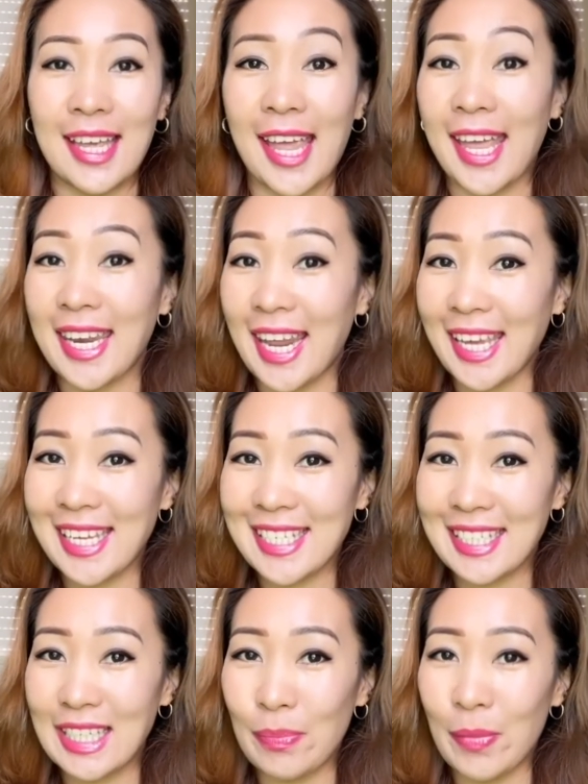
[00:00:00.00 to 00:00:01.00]
And
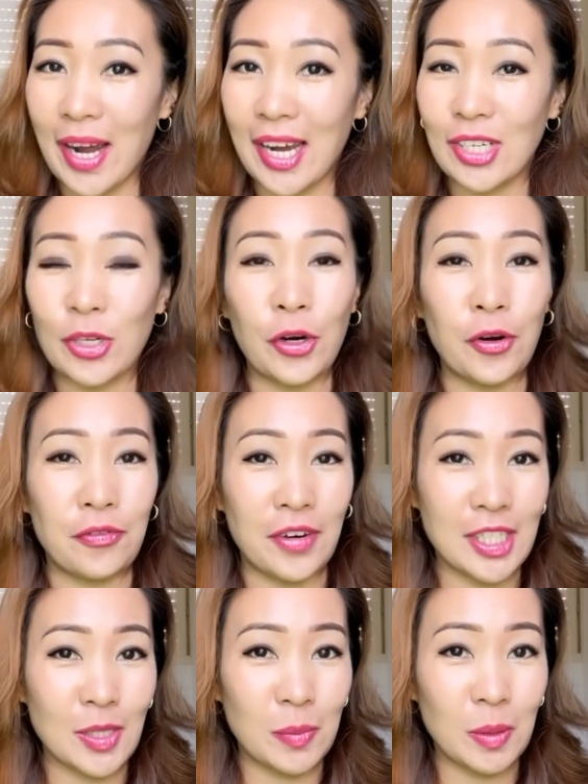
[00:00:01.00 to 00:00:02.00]
niacinamide or
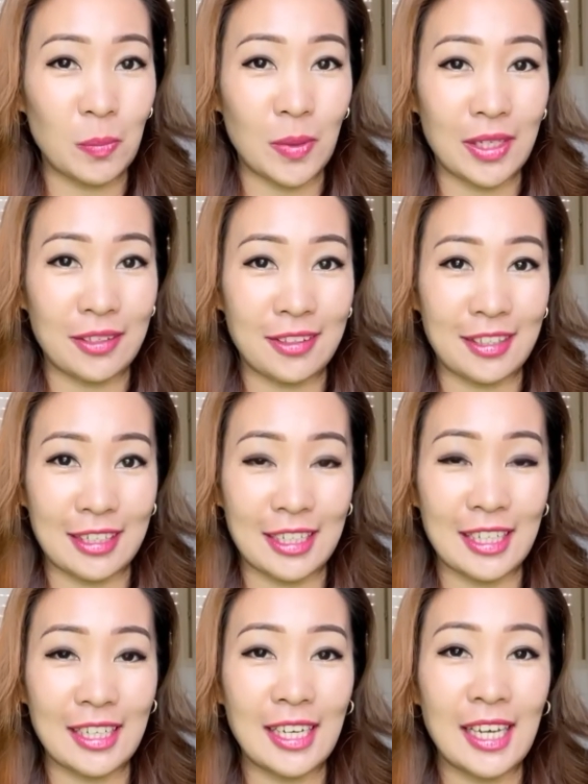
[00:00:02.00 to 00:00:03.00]
vitamin
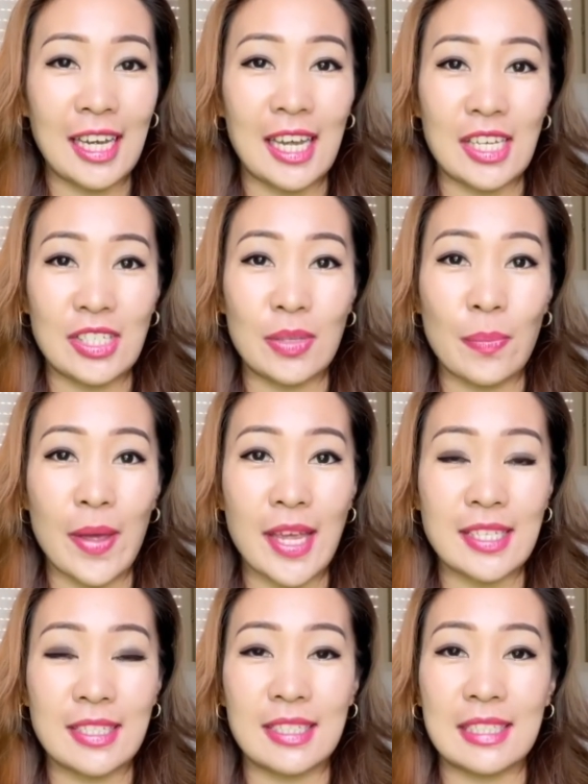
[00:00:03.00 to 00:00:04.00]
B3 is the
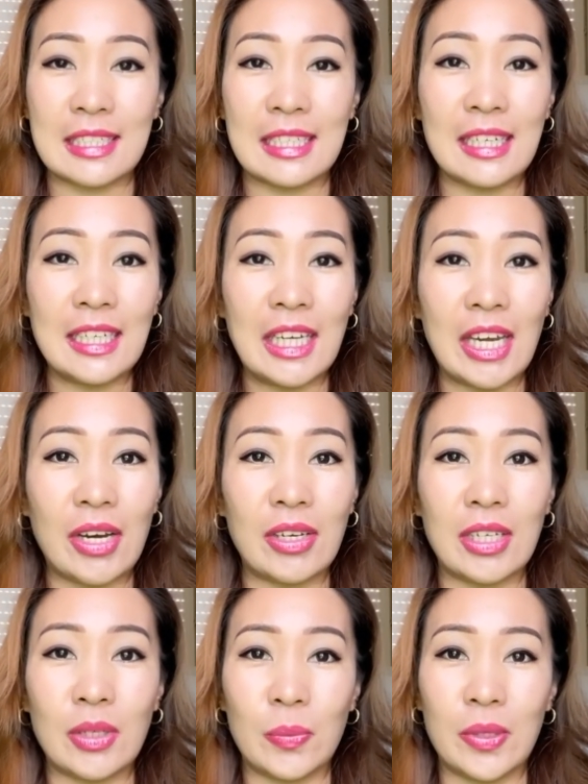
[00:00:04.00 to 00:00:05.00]
best skincare
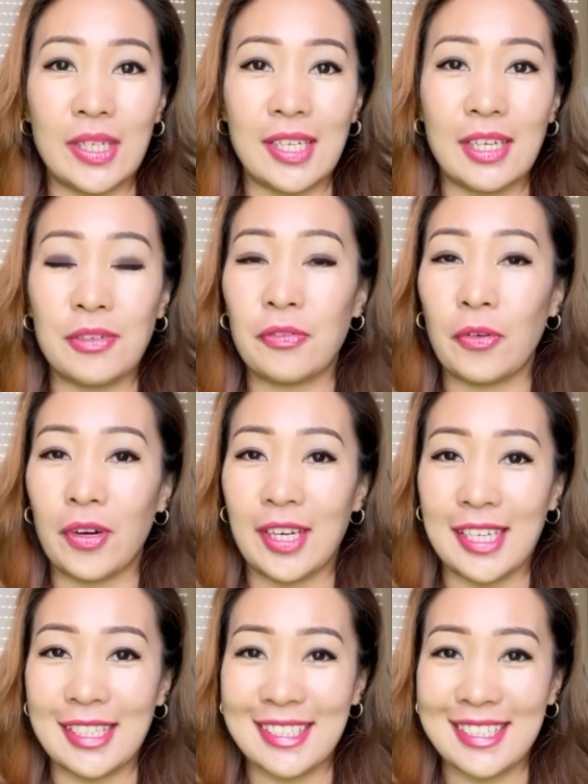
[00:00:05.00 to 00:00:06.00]
ingredient for
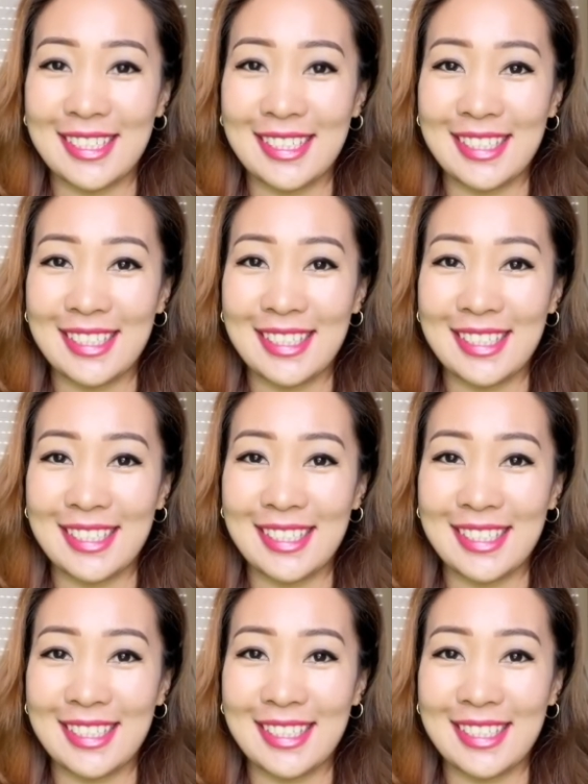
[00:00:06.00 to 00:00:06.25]
it.